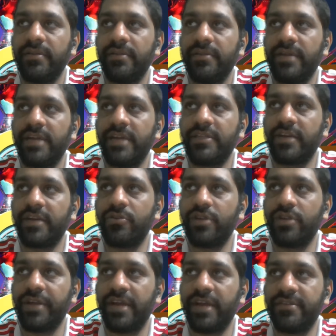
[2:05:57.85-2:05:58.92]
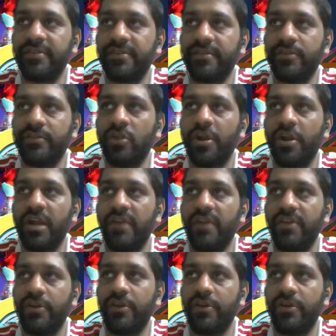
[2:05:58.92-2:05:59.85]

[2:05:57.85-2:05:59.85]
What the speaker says: They are stuck to the task, not allowing